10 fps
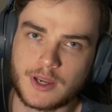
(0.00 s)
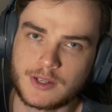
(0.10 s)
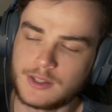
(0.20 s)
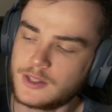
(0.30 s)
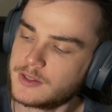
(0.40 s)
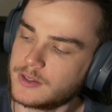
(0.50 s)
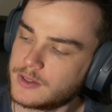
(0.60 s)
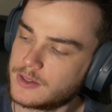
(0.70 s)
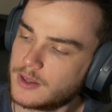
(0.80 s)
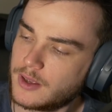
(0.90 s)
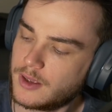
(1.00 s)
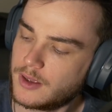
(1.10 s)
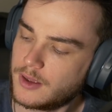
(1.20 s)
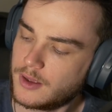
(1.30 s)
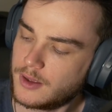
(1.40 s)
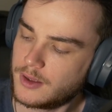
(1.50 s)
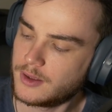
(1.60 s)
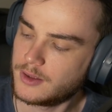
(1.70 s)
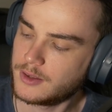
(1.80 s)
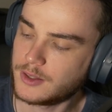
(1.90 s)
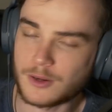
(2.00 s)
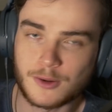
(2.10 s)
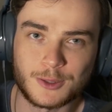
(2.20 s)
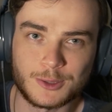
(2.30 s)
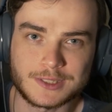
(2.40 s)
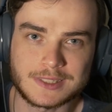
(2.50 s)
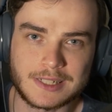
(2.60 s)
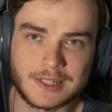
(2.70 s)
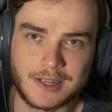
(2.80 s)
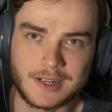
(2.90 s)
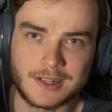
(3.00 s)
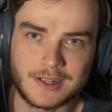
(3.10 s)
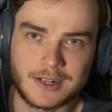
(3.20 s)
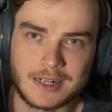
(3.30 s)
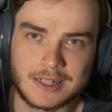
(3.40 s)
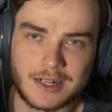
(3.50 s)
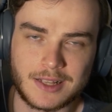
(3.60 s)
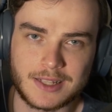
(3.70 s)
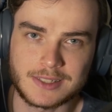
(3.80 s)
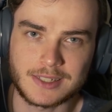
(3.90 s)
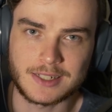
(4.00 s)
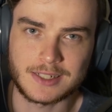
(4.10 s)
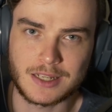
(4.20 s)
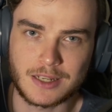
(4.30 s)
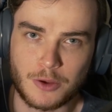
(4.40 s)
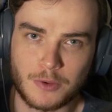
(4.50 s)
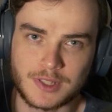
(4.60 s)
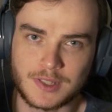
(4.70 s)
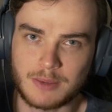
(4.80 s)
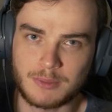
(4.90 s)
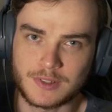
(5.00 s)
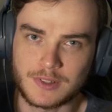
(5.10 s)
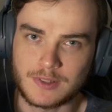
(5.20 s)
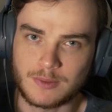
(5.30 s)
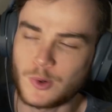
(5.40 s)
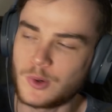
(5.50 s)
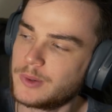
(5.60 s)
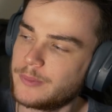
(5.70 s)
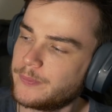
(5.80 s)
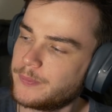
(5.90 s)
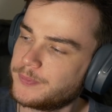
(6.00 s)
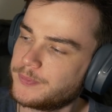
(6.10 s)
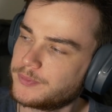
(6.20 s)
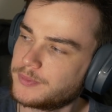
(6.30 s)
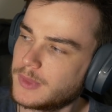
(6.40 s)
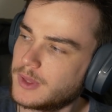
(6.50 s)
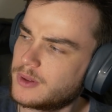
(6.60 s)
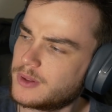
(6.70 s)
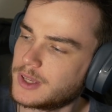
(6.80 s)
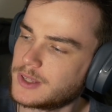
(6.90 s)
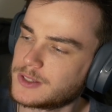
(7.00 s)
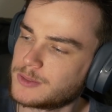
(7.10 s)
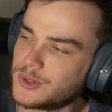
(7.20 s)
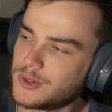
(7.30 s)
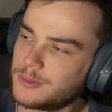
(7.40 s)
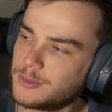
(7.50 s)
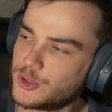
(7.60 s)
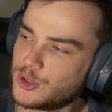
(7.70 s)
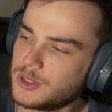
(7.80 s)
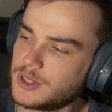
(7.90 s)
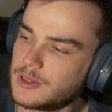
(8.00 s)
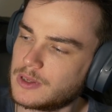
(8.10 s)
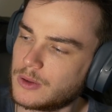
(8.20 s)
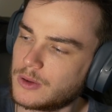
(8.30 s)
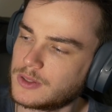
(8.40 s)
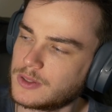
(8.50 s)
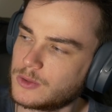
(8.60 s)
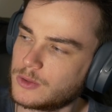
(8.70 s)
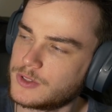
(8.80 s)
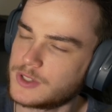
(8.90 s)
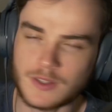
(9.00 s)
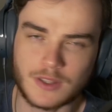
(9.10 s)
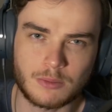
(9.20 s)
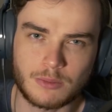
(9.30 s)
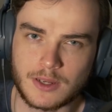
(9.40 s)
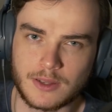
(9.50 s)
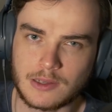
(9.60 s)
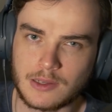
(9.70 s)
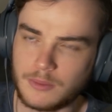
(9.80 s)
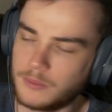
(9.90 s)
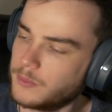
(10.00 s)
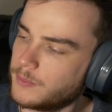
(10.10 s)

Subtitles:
art in this. It's, it looks like a classic Nintendo Entertainment System, or well, I guess it's more Super Nintendo because it's sort of 16-bit, isn't it?